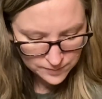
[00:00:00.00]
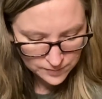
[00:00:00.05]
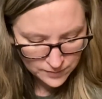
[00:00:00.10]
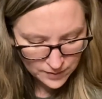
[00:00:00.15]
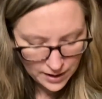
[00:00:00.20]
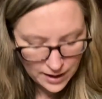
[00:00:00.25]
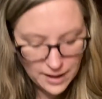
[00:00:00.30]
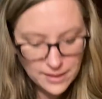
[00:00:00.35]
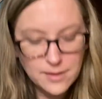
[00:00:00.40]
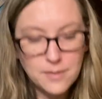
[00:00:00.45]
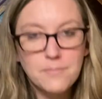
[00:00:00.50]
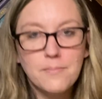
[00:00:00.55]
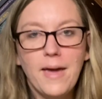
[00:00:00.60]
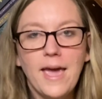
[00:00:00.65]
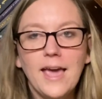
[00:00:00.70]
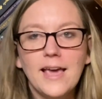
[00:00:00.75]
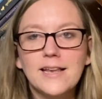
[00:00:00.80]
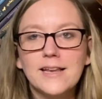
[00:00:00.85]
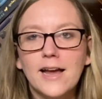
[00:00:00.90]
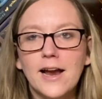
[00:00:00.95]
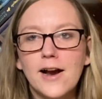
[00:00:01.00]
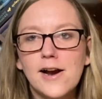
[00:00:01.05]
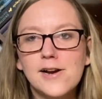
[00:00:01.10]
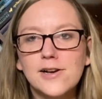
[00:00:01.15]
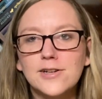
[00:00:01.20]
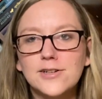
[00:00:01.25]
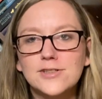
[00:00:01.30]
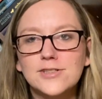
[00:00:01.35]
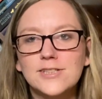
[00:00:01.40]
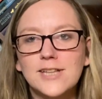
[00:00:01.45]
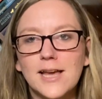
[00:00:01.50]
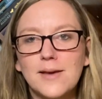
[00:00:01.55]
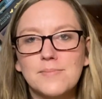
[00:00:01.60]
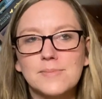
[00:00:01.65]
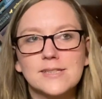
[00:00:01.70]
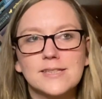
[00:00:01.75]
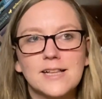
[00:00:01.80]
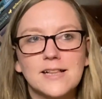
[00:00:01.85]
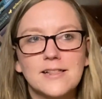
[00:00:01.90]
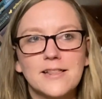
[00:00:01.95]
And the main character's name
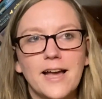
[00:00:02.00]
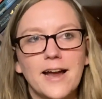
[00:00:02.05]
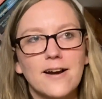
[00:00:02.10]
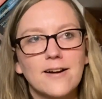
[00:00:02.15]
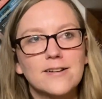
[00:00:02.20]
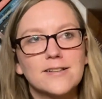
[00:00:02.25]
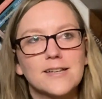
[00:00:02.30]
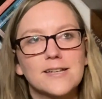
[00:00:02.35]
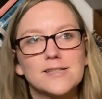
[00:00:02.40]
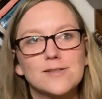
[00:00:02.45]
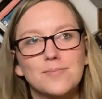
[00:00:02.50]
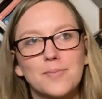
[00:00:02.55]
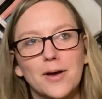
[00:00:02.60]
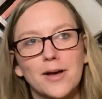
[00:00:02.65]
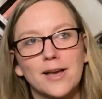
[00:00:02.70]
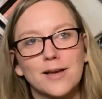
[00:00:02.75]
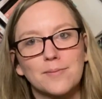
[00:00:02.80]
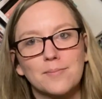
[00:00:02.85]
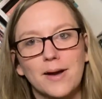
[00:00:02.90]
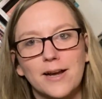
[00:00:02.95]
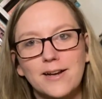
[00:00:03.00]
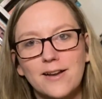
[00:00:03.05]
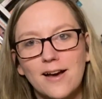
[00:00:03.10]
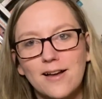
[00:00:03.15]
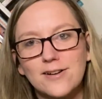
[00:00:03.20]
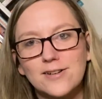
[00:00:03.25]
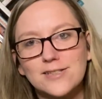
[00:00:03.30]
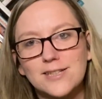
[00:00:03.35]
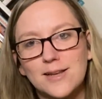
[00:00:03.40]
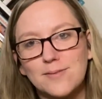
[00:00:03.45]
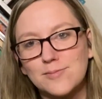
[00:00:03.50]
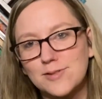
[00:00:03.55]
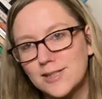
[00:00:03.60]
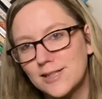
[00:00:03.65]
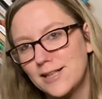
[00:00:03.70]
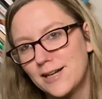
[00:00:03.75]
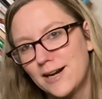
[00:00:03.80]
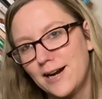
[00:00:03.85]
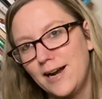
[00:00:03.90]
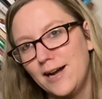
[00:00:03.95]
is Claire in this book, and my daughter's name is
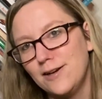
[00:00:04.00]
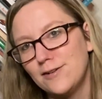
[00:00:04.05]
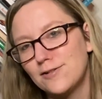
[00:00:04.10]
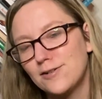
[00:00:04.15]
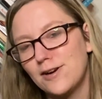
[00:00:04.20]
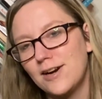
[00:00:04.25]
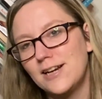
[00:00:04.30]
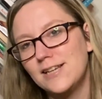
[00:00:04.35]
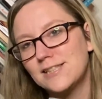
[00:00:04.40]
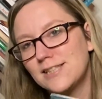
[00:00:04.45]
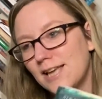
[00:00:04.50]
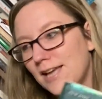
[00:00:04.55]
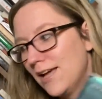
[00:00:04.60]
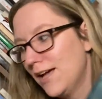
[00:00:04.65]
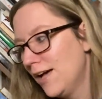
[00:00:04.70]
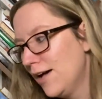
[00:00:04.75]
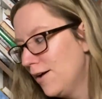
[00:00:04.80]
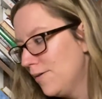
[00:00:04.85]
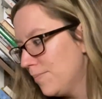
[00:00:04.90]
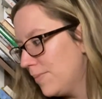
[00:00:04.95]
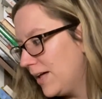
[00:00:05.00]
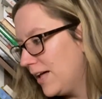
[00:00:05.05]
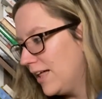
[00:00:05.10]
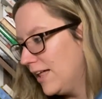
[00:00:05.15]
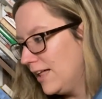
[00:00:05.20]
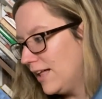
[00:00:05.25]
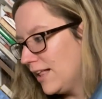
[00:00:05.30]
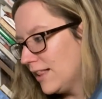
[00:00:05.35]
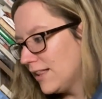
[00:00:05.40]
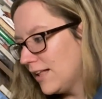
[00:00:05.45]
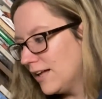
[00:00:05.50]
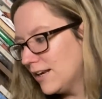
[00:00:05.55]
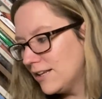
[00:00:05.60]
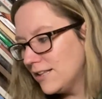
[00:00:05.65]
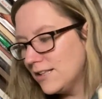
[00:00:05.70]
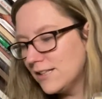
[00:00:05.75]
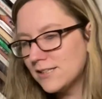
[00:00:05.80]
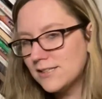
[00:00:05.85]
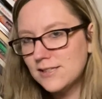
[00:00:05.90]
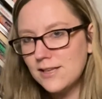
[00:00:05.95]
Claire. How crazy. But a lot of
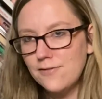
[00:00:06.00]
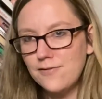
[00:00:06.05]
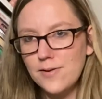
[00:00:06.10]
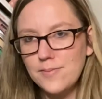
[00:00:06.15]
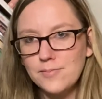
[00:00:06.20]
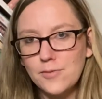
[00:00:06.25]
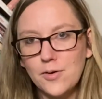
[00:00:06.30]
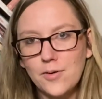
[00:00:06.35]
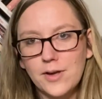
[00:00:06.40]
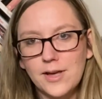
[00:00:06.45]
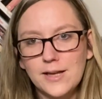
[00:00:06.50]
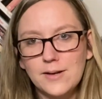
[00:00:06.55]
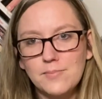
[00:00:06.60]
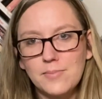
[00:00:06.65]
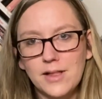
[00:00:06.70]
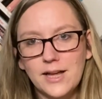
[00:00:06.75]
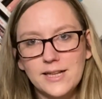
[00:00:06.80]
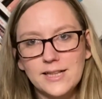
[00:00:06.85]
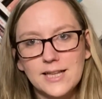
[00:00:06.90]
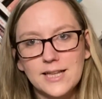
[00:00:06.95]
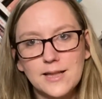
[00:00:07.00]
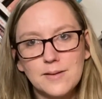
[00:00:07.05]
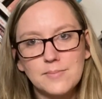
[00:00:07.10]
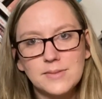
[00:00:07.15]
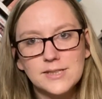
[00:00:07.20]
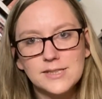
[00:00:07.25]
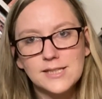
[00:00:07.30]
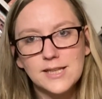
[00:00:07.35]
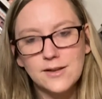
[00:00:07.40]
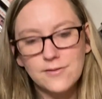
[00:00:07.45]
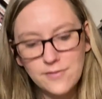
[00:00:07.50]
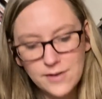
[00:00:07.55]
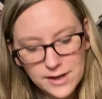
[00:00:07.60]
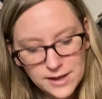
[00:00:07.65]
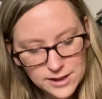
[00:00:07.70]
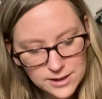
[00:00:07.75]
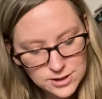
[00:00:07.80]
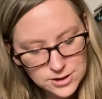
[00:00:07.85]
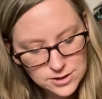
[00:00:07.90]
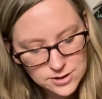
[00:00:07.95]
this stuff I'm going in blindly. Let me see if I
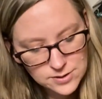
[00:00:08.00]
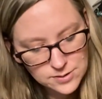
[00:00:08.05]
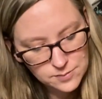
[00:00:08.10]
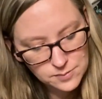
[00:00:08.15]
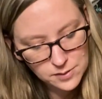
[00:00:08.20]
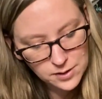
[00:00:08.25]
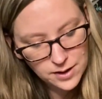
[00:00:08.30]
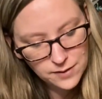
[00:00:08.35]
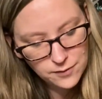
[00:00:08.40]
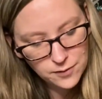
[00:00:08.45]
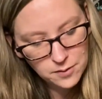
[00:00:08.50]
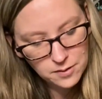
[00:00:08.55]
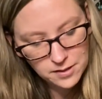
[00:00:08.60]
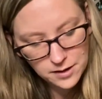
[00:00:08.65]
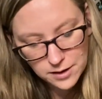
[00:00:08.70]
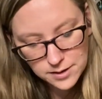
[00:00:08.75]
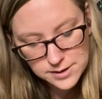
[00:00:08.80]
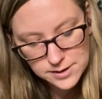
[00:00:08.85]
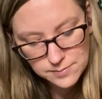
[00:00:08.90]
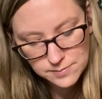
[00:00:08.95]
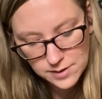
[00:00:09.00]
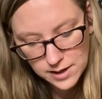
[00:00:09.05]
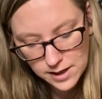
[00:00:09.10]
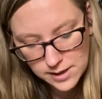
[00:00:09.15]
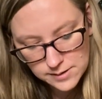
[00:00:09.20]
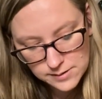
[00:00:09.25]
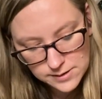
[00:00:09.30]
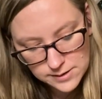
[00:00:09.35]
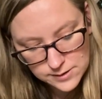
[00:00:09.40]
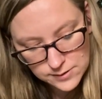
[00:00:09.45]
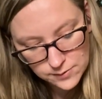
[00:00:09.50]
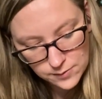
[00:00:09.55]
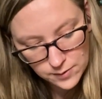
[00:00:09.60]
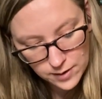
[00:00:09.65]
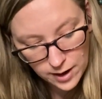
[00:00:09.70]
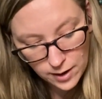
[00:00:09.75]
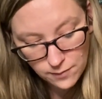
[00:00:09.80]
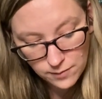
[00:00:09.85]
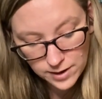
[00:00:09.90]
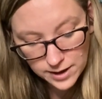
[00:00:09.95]
can just give you a little synopsis of what
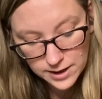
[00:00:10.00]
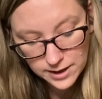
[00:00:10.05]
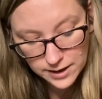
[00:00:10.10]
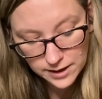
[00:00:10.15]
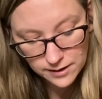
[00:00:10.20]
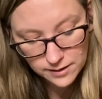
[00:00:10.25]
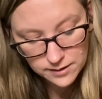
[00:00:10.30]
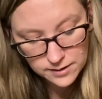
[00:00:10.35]
I read here.